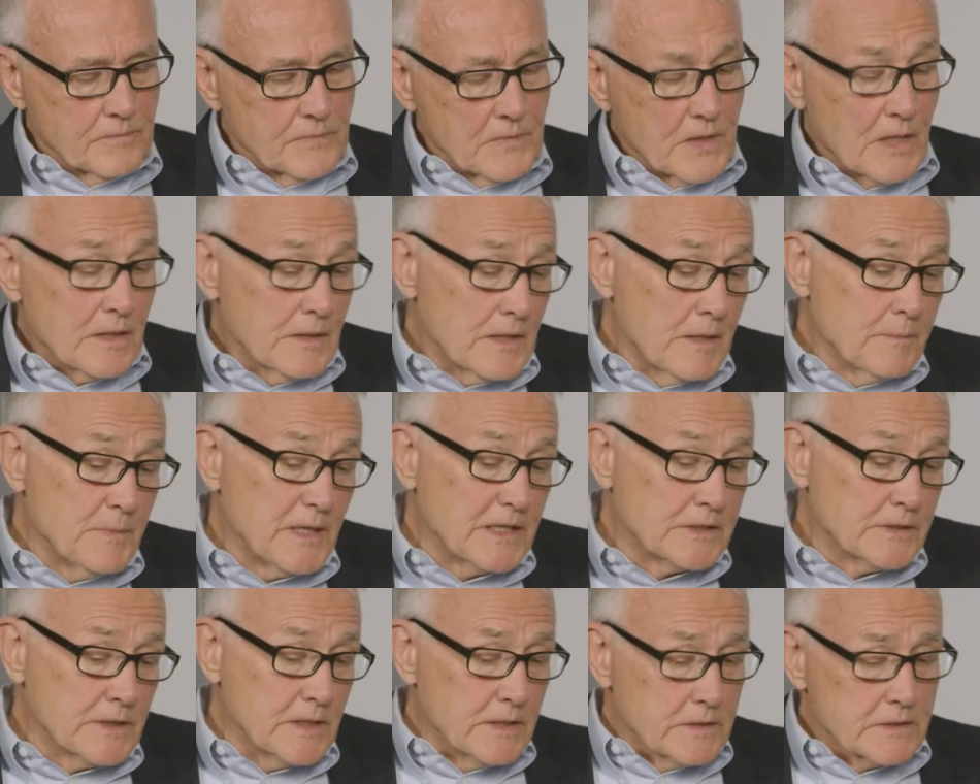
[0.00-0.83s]
That
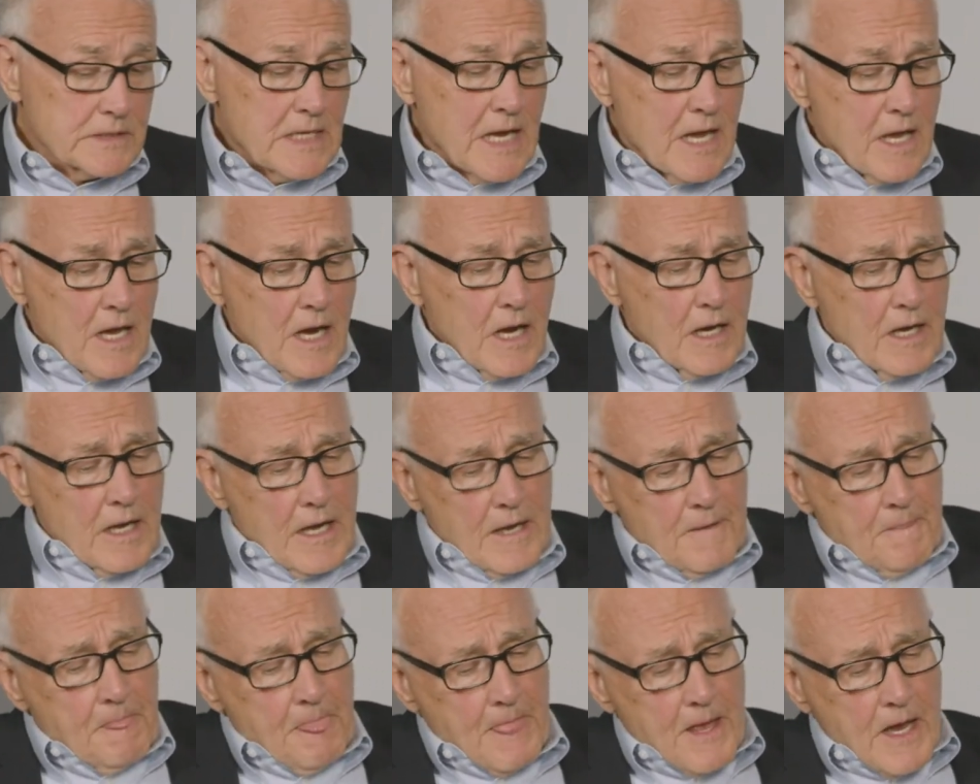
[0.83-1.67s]
makes sense.
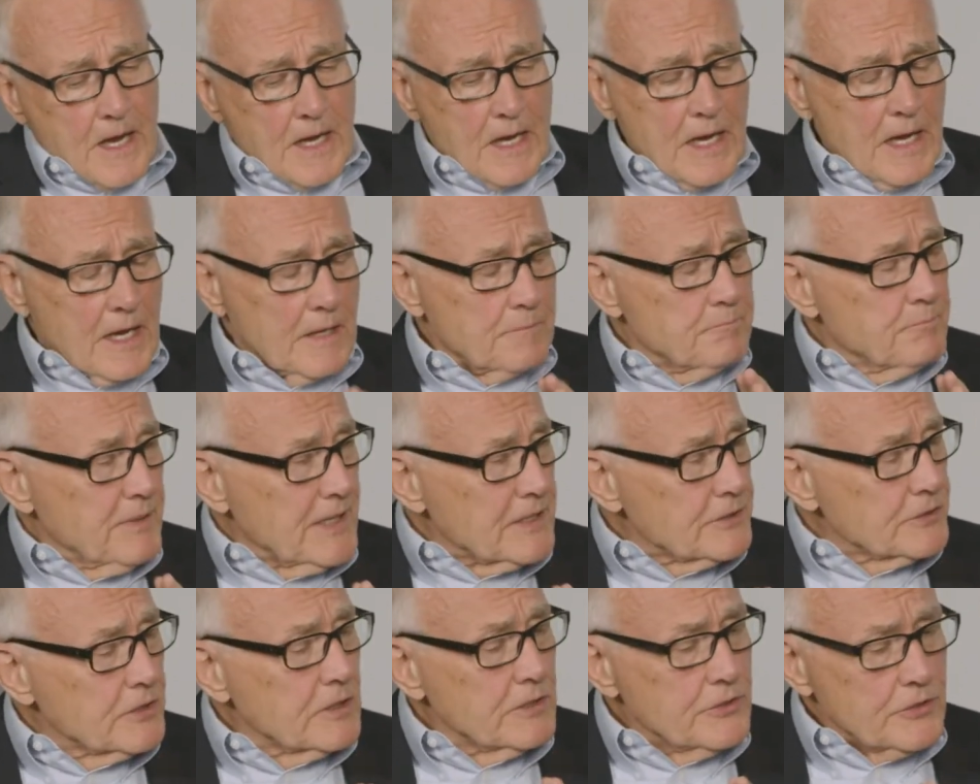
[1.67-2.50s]

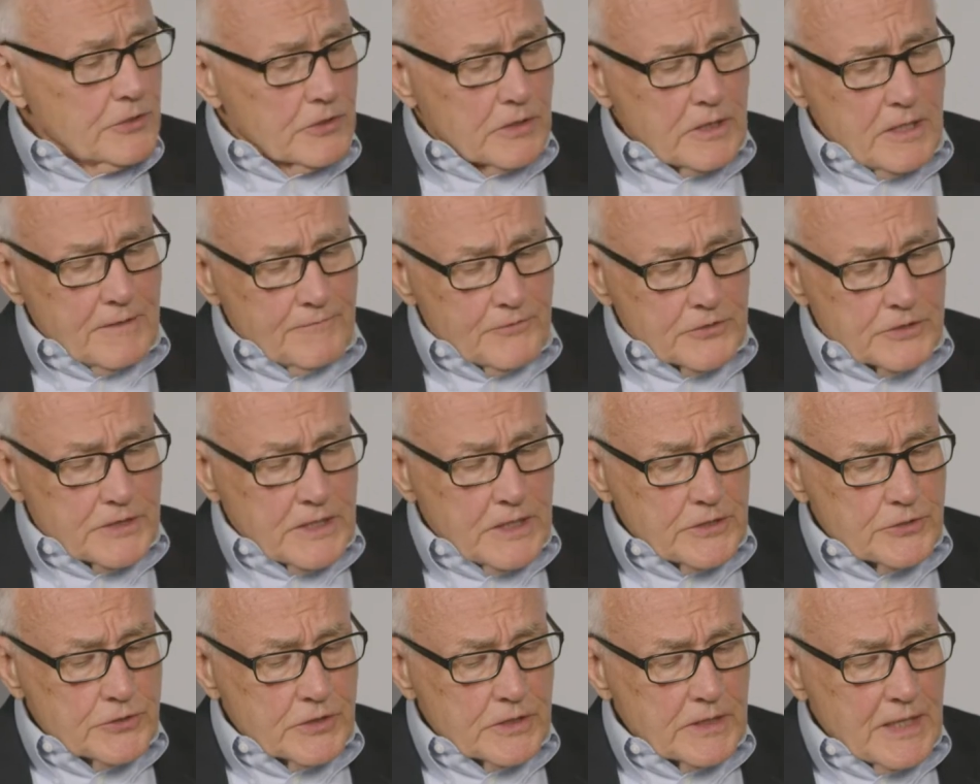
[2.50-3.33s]
Based on your
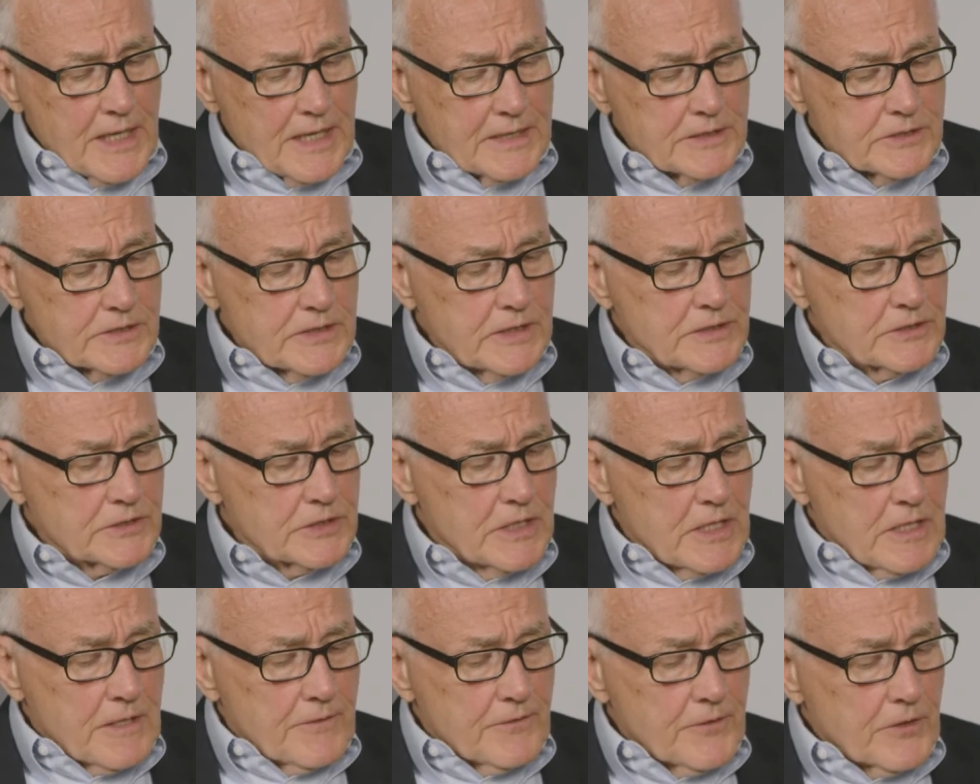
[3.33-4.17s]
conversation, I sense
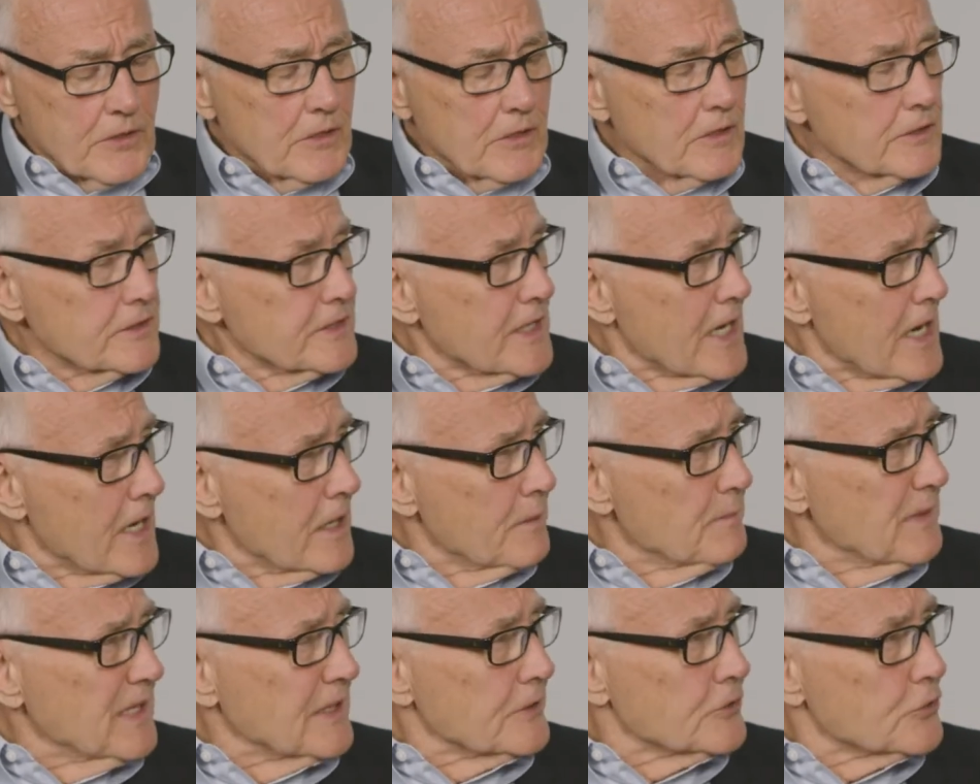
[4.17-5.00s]
there are
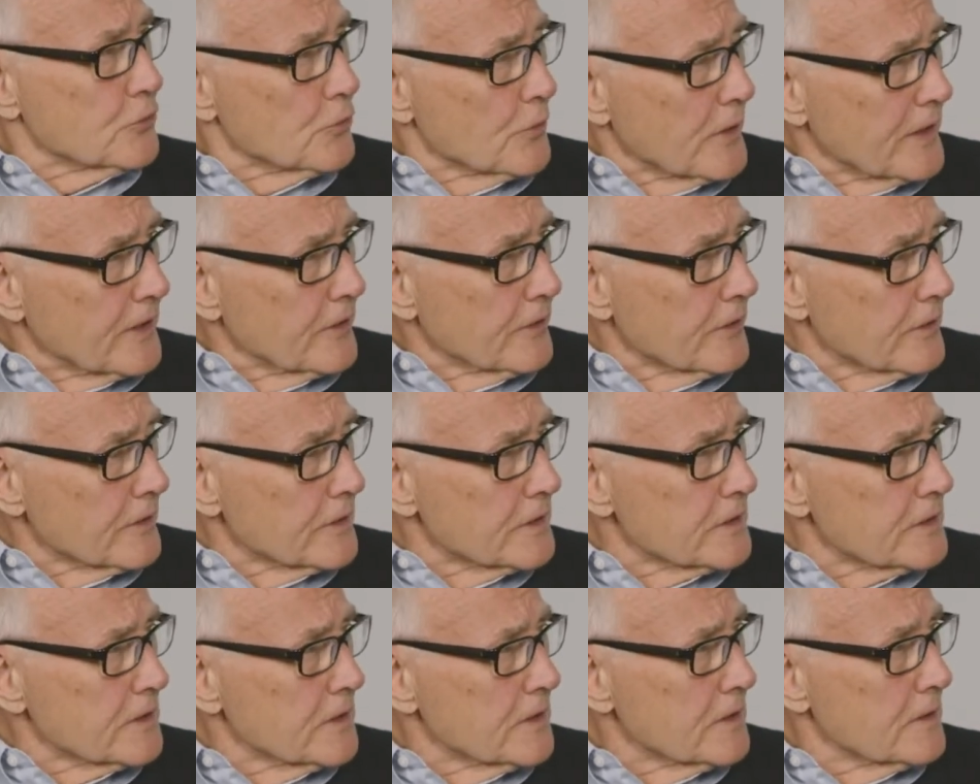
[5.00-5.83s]
timing
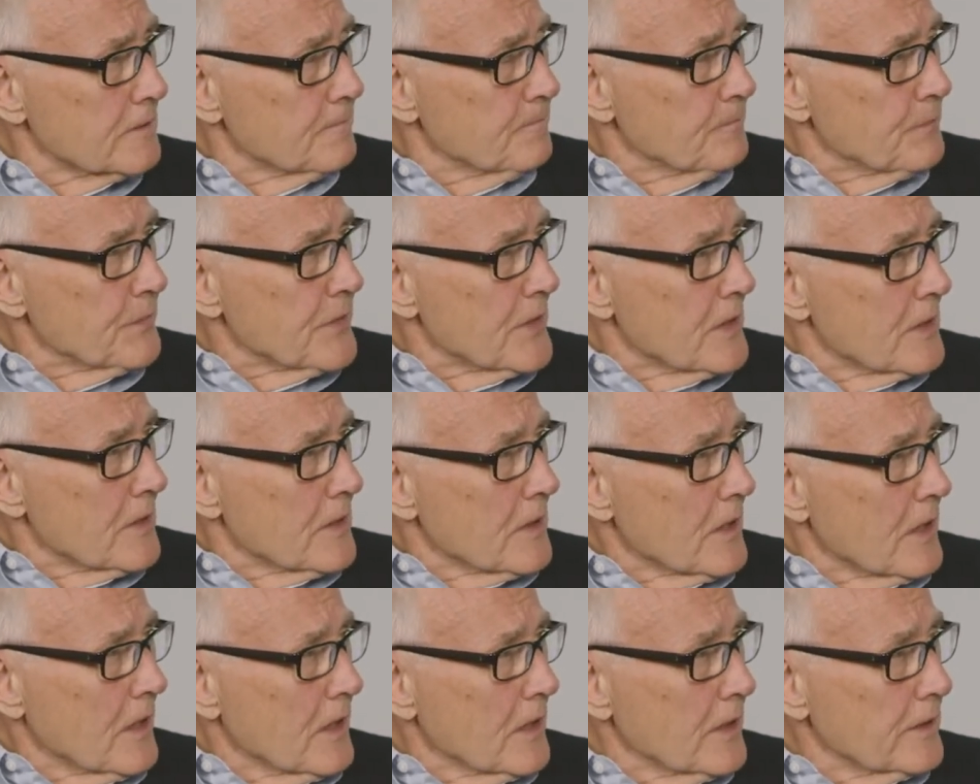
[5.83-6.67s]
triggers
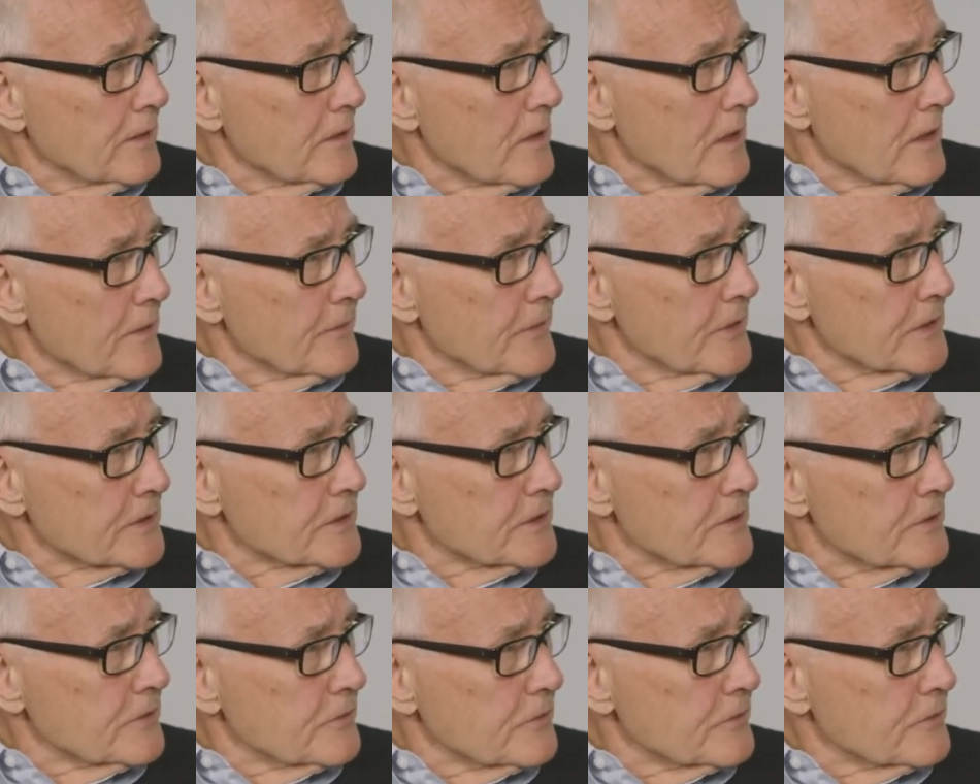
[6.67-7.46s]
on this.